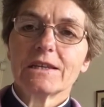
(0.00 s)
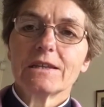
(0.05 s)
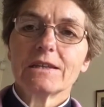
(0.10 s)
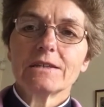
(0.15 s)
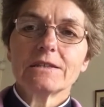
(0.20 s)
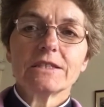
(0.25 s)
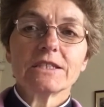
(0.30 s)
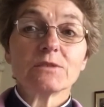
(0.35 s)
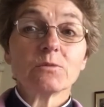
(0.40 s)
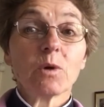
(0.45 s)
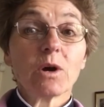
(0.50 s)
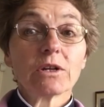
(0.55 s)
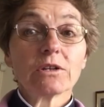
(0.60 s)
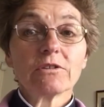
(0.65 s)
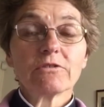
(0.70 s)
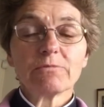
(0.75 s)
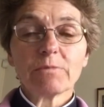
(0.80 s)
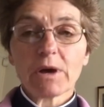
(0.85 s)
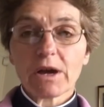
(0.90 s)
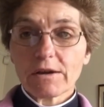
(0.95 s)
This is one
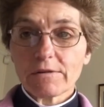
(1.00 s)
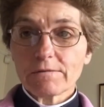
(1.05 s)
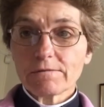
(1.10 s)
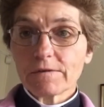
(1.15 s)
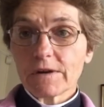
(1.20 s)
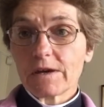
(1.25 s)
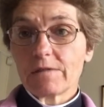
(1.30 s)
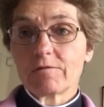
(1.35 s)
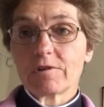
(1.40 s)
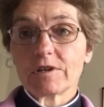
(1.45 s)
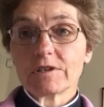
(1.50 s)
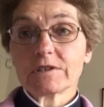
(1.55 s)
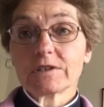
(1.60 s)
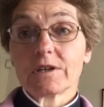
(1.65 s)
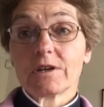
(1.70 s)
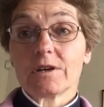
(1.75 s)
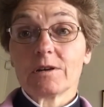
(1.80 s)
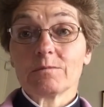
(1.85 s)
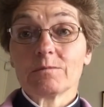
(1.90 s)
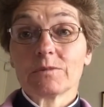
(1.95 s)
of my favourite
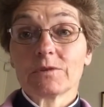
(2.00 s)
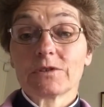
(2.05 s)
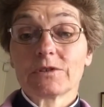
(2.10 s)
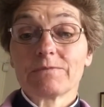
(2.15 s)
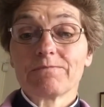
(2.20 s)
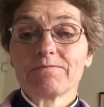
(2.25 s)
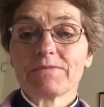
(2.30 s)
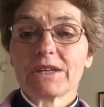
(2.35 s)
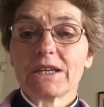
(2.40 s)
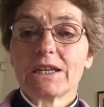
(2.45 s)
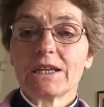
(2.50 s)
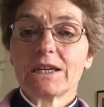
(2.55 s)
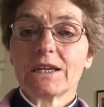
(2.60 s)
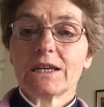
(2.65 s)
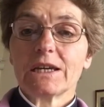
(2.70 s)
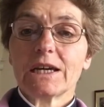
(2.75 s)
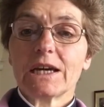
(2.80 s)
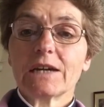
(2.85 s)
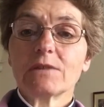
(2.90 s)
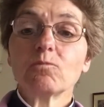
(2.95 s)
psalms
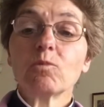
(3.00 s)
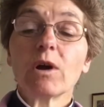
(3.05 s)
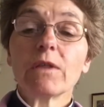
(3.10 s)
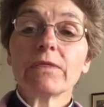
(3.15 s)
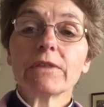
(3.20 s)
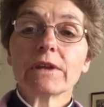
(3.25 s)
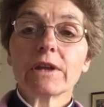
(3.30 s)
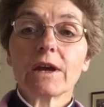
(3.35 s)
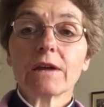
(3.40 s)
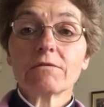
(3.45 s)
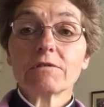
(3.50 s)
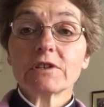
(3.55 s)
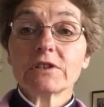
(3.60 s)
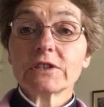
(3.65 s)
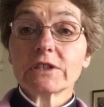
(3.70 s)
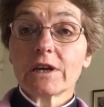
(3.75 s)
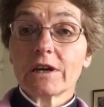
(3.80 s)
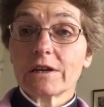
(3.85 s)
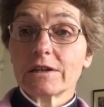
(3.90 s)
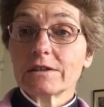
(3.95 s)
and one that I
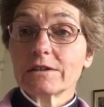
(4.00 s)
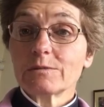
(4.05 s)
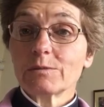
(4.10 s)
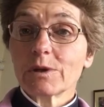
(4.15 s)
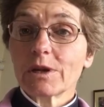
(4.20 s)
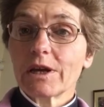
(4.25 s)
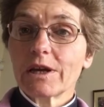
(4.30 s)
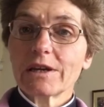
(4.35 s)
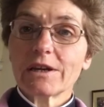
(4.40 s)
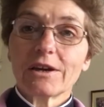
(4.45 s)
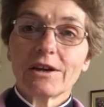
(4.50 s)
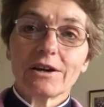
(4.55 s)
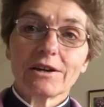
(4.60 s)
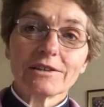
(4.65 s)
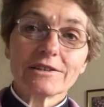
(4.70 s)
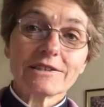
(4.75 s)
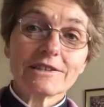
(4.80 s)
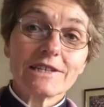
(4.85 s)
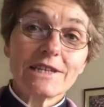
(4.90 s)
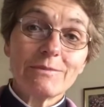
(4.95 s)
recite when I
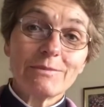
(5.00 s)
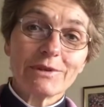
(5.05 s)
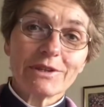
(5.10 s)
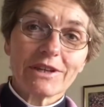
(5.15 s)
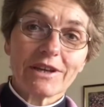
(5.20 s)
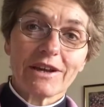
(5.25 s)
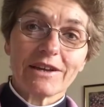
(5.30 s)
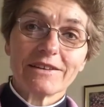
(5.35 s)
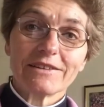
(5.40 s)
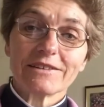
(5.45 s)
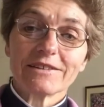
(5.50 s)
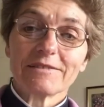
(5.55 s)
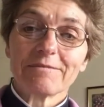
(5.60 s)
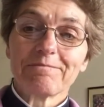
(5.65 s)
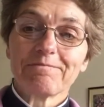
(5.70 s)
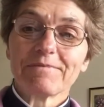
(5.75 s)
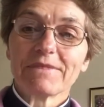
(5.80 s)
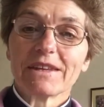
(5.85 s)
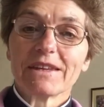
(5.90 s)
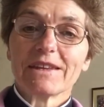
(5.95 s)
can't sleep at night.
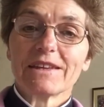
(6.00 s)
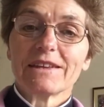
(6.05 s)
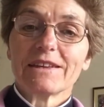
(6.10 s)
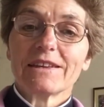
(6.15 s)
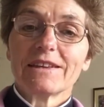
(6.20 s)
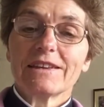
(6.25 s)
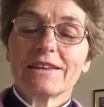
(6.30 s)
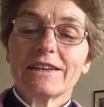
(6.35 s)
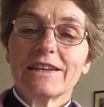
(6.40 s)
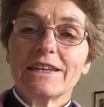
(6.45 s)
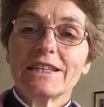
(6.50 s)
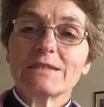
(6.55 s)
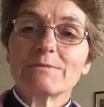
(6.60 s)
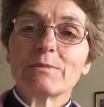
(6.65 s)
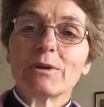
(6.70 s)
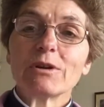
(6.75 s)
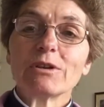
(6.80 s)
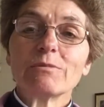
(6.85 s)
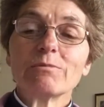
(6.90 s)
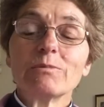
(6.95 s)
It's
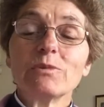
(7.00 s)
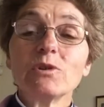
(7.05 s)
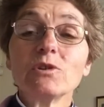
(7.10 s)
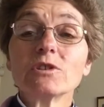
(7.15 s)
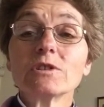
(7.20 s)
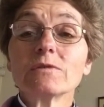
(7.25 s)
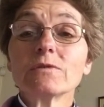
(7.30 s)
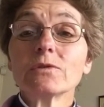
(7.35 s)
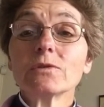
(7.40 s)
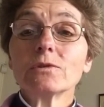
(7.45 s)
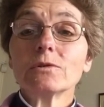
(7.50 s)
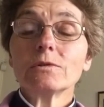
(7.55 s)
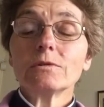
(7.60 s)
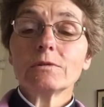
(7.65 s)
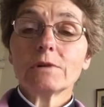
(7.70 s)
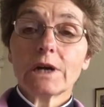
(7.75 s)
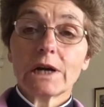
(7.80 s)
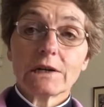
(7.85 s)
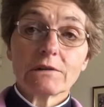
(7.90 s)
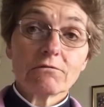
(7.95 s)
both
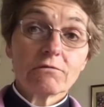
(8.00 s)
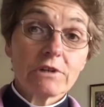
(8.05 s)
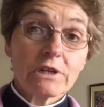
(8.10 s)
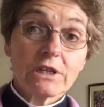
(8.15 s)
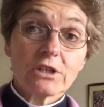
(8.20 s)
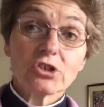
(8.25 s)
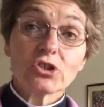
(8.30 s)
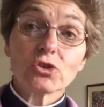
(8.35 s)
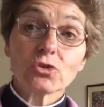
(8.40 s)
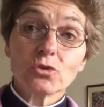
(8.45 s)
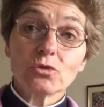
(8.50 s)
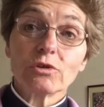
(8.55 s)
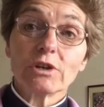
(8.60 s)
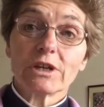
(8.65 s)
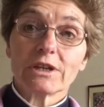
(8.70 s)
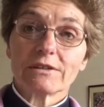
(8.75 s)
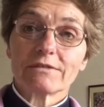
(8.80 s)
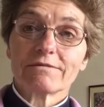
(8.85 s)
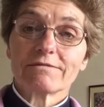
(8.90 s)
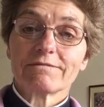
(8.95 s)
beautiful and
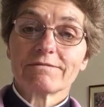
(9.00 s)
reassuring.